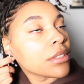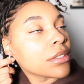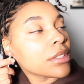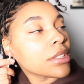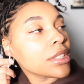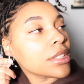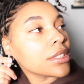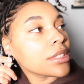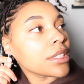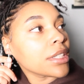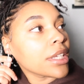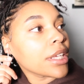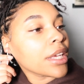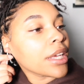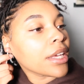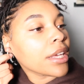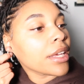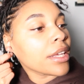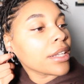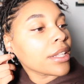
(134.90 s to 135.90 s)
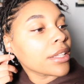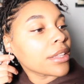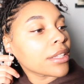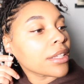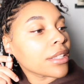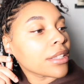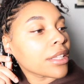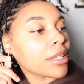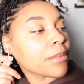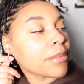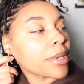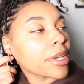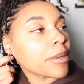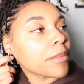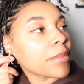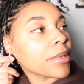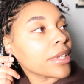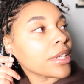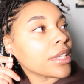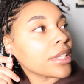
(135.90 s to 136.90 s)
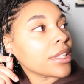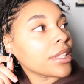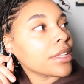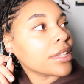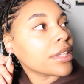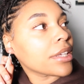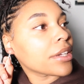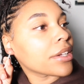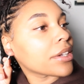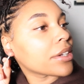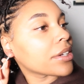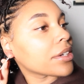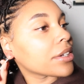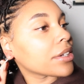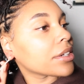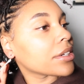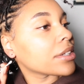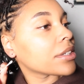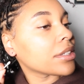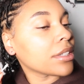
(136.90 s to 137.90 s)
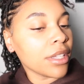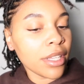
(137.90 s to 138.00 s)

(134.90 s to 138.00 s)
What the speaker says: just to get anything that might be in there.